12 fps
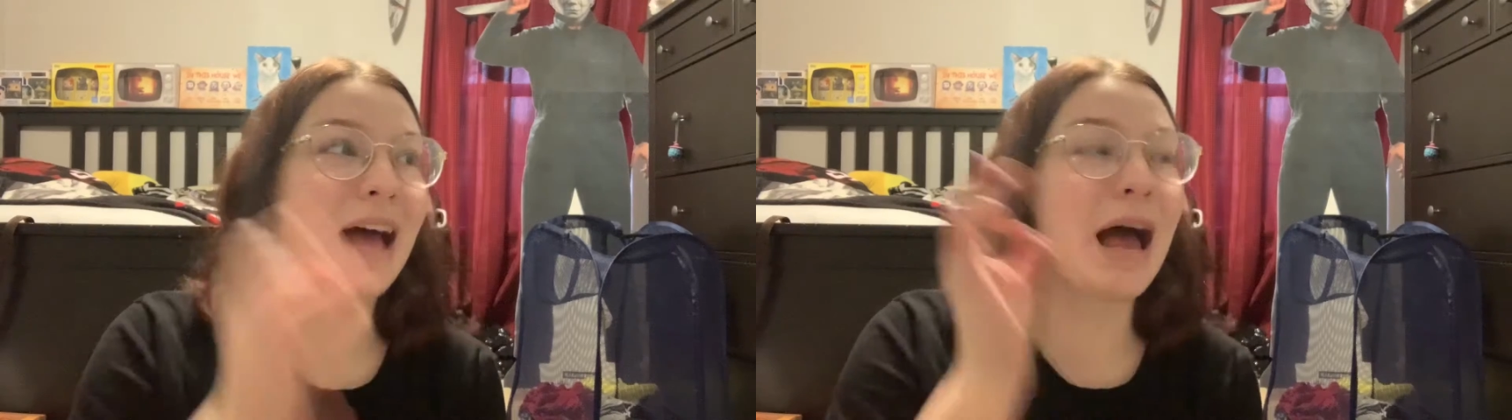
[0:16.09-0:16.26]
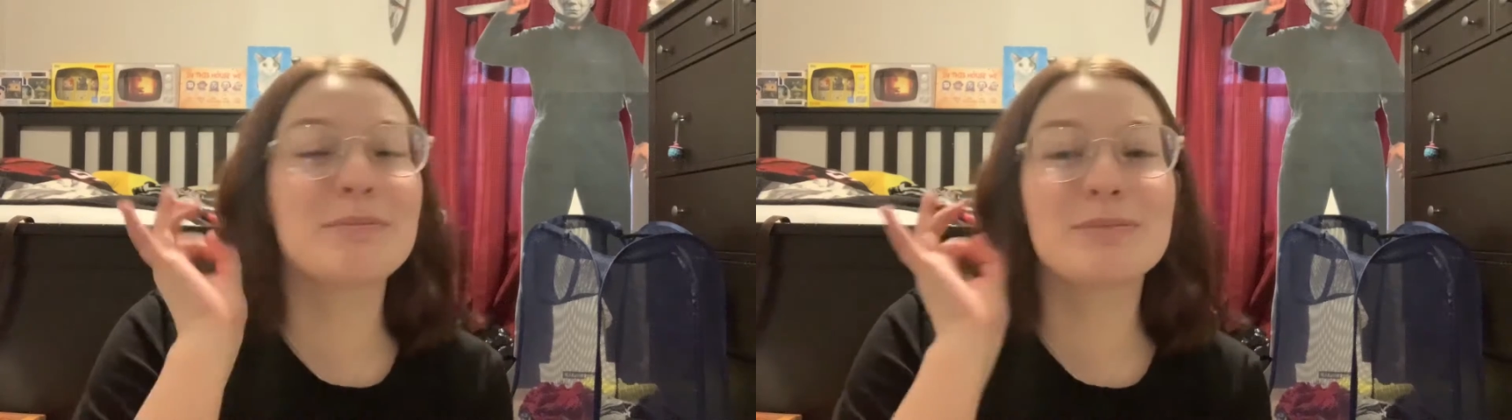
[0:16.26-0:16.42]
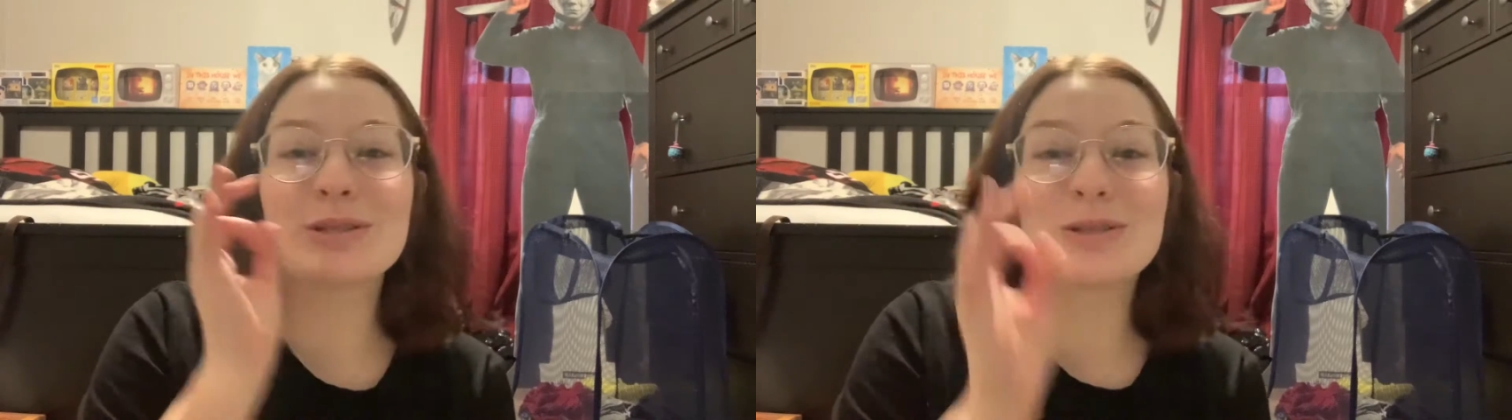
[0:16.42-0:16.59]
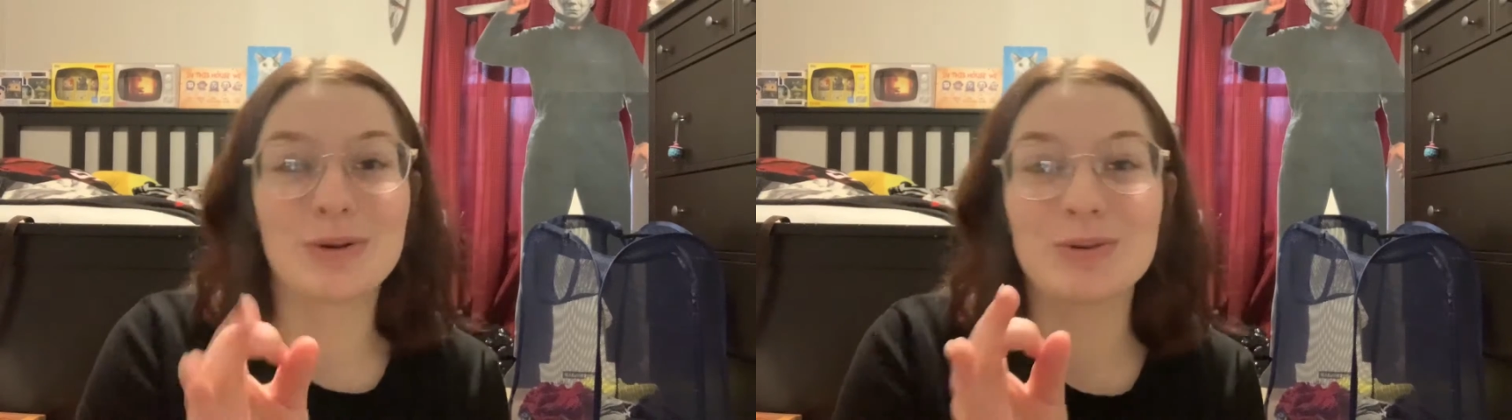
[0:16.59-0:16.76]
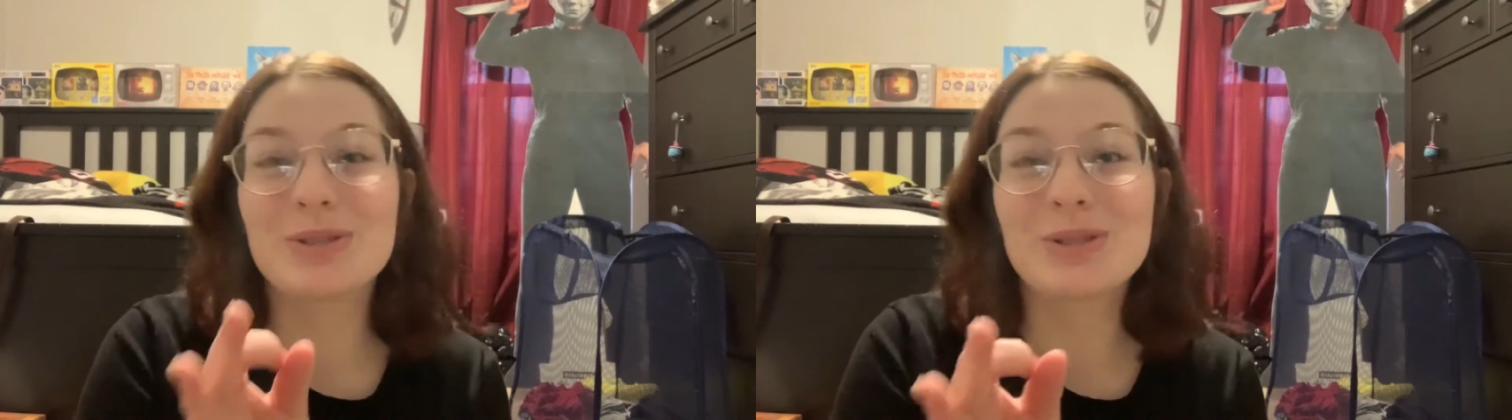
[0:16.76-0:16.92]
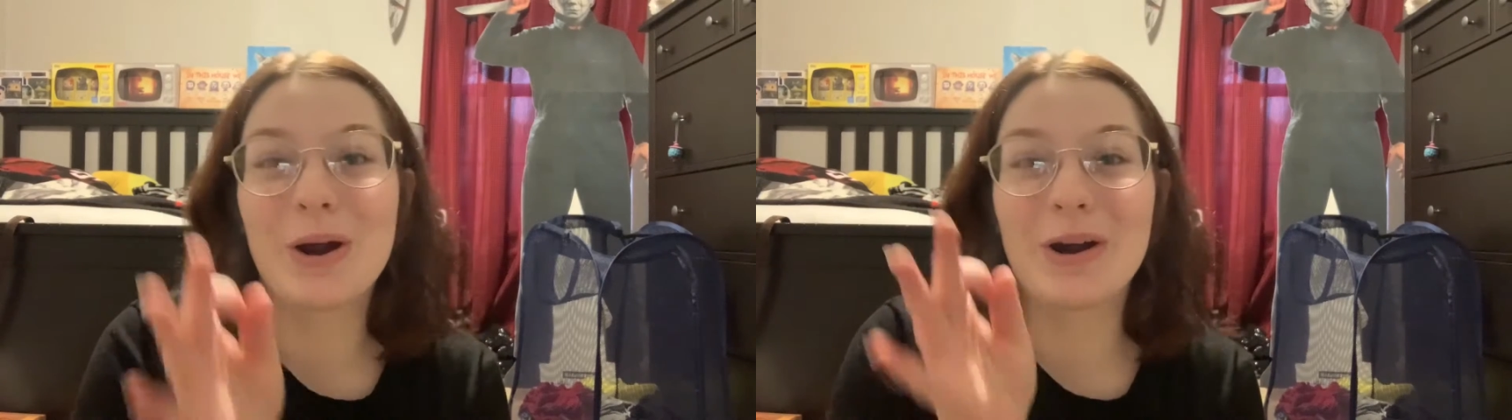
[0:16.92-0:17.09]
I'm so
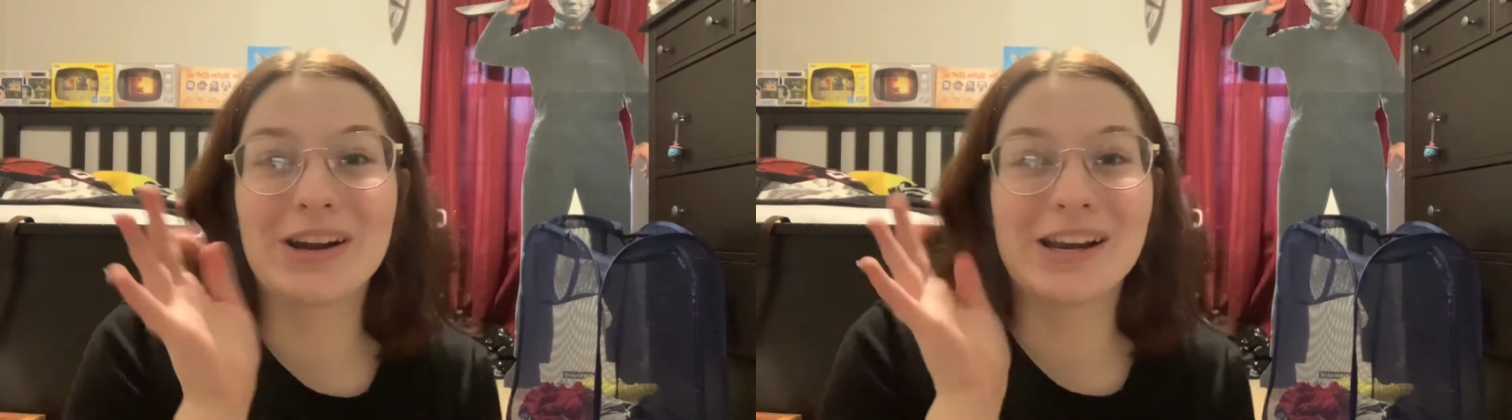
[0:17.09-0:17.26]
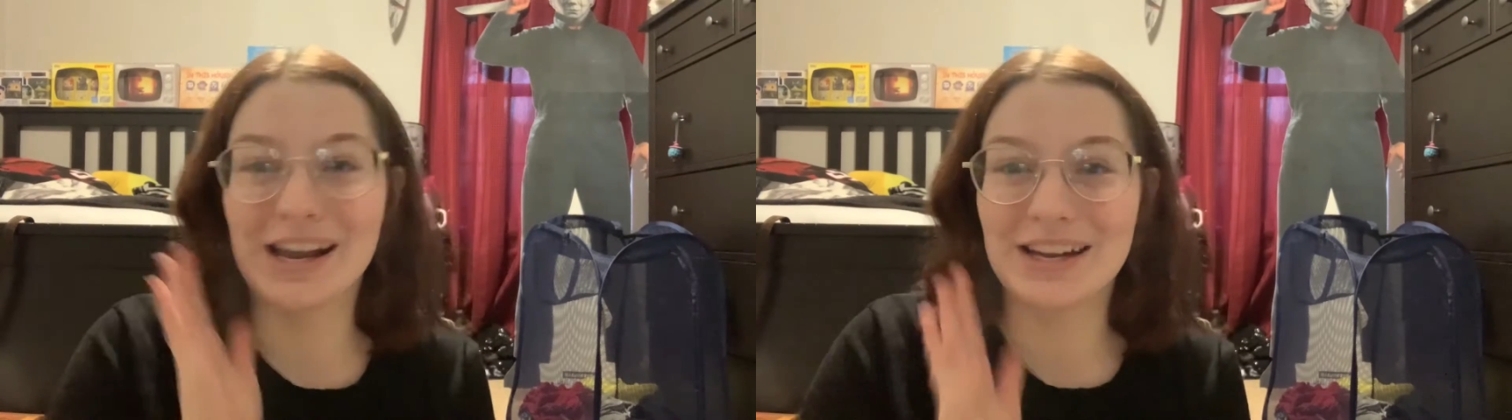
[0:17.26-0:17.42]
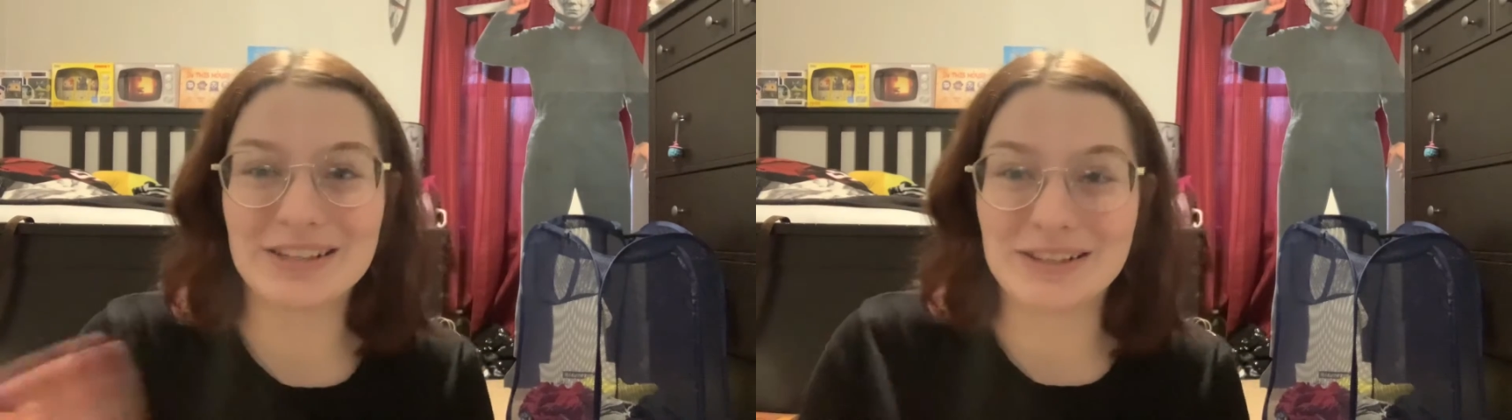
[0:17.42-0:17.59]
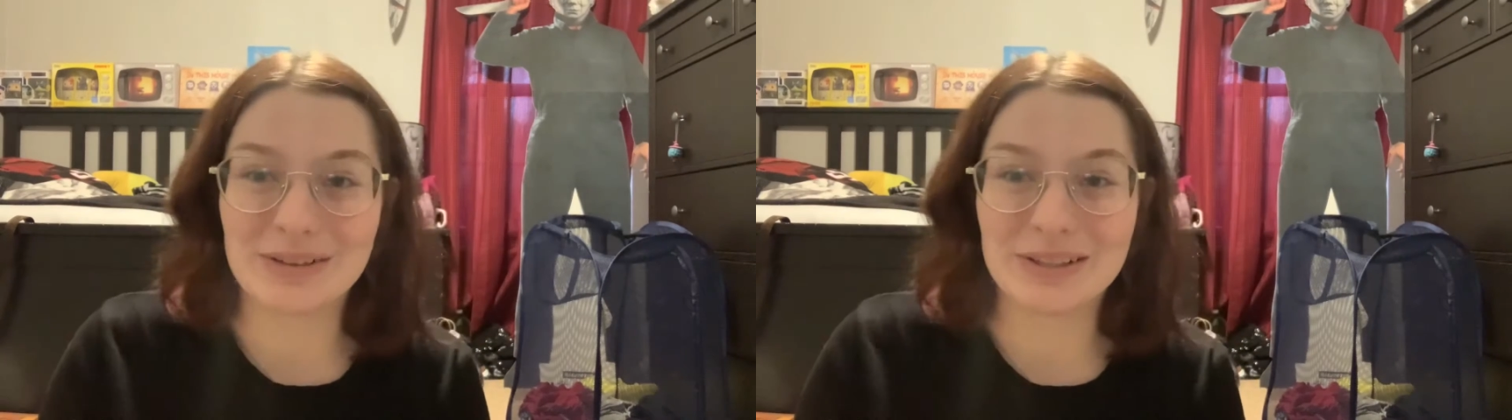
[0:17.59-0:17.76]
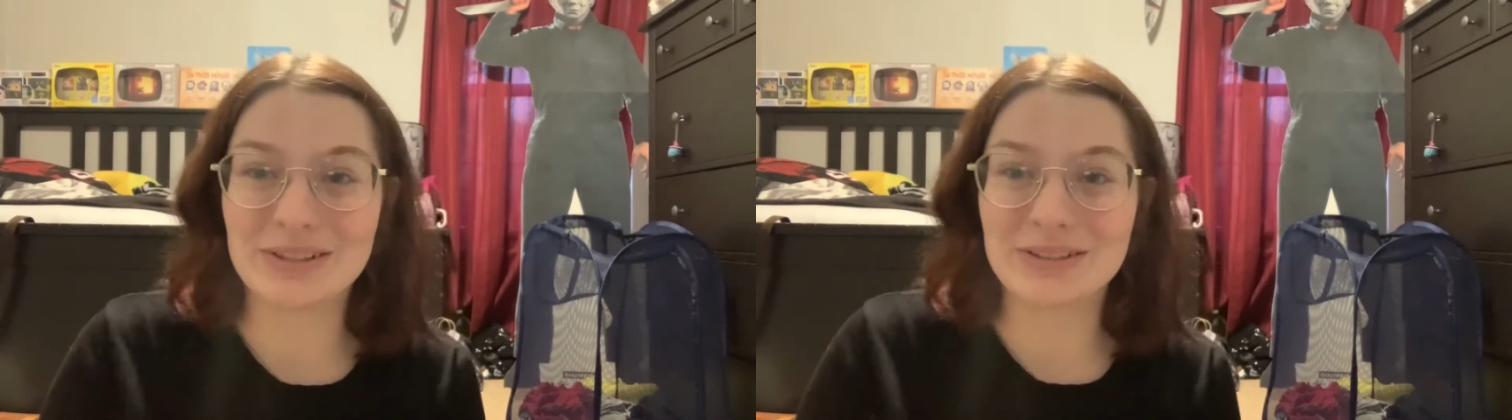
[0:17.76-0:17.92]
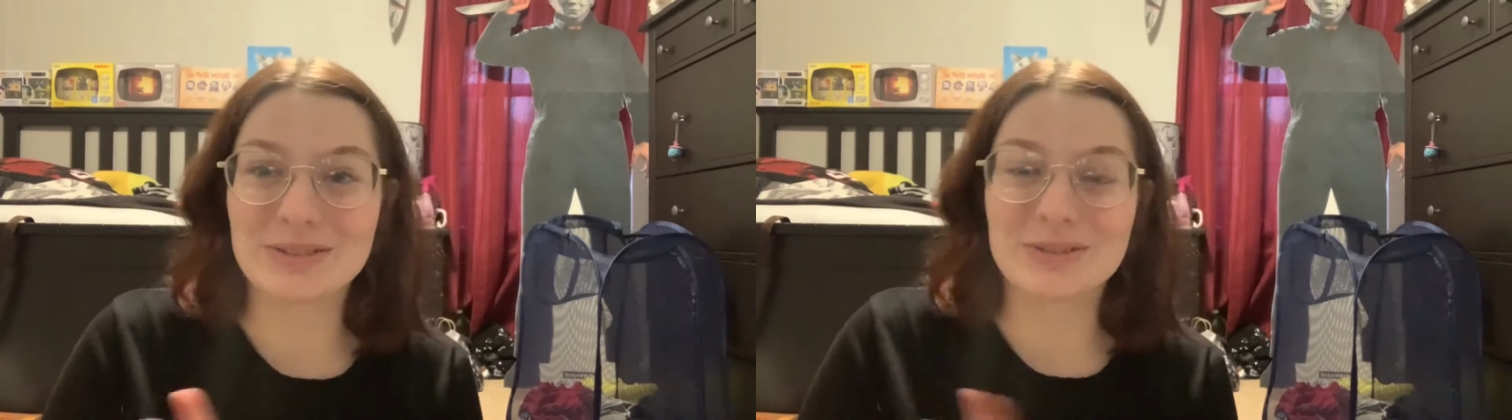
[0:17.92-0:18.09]
sorry. I know it
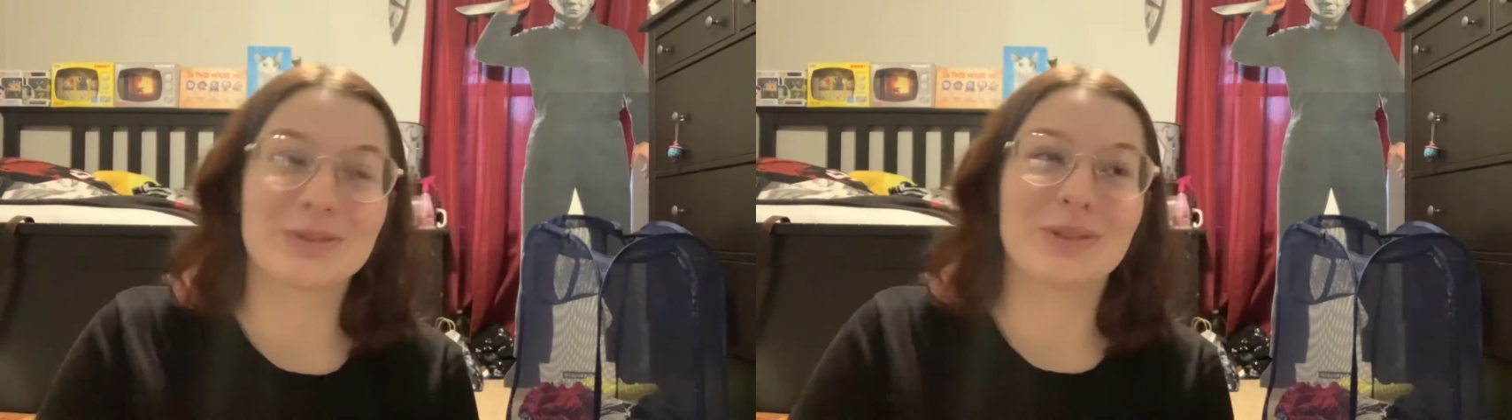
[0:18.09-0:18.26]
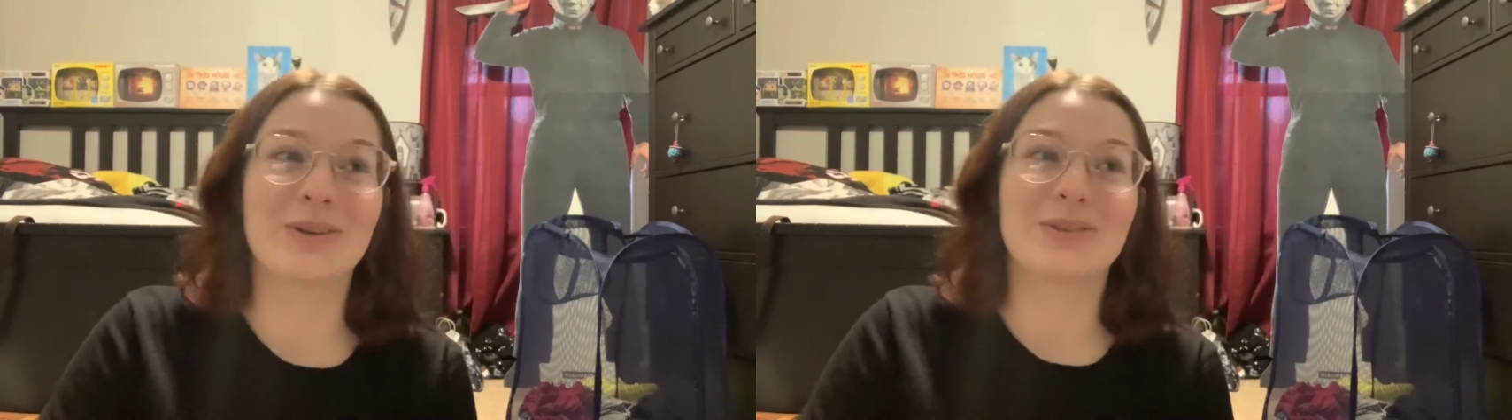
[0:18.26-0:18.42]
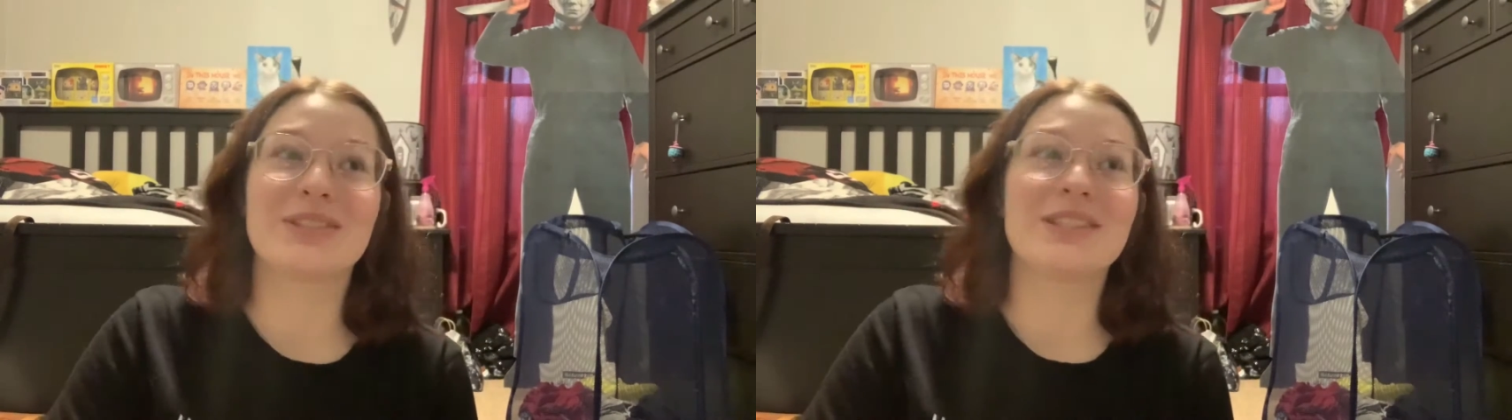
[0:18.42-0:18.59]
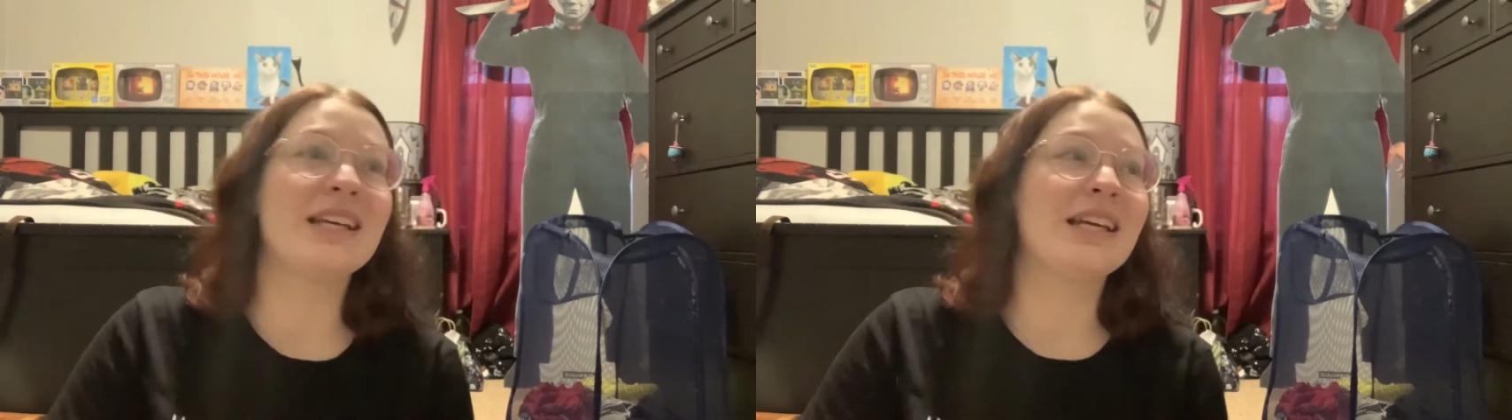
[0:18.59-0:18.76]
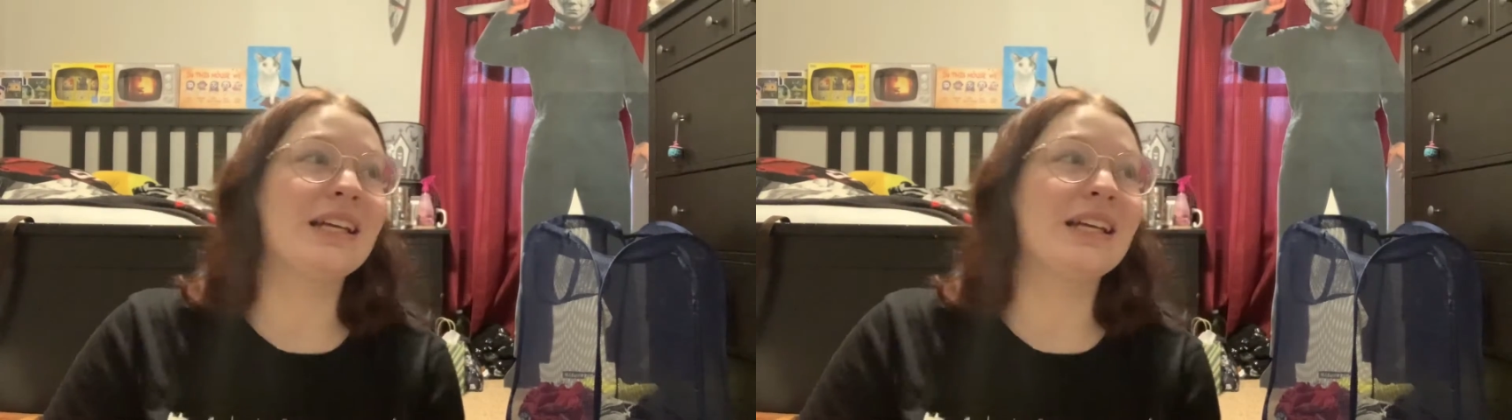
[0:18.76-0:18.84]
looks gross.